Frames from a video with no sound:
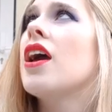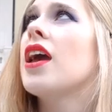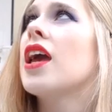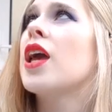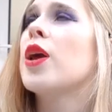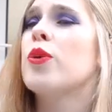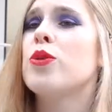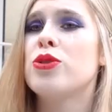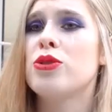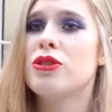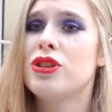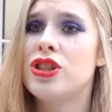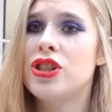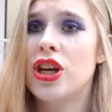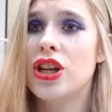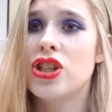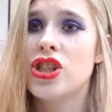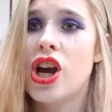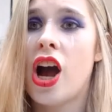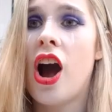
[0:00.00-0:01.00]
he was on
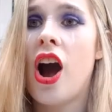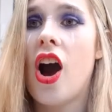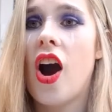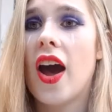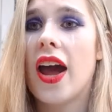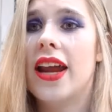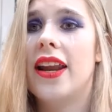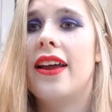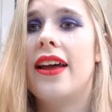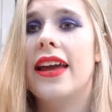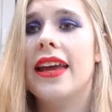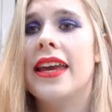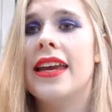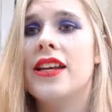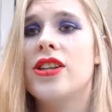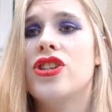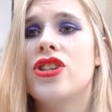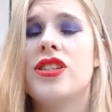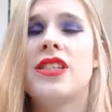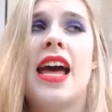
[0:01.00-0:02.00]
such a high, like he
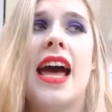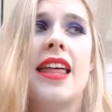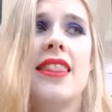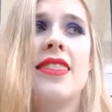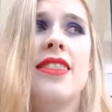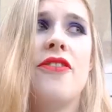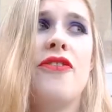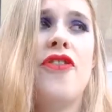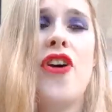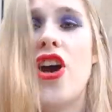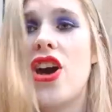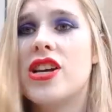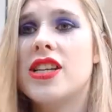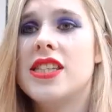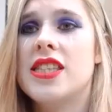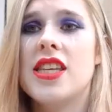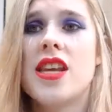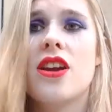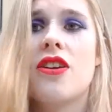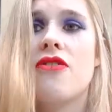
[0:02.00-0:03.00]
just had the
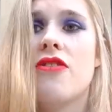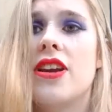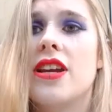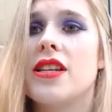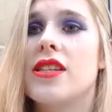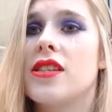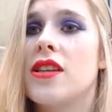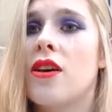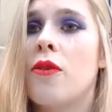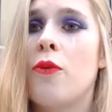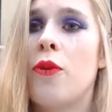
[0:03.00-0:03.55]
first series